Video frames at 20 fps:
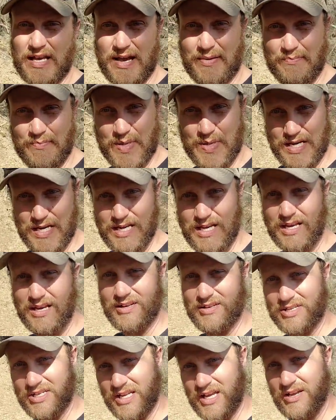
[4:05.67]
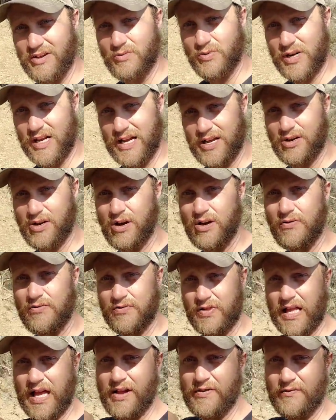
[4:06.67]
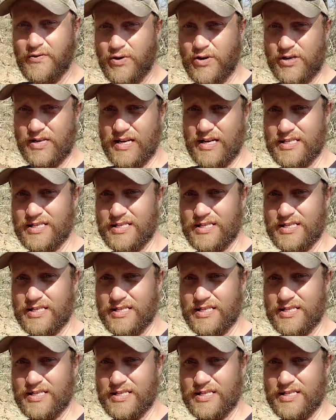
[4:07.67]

that mini can stay what I call flat-footed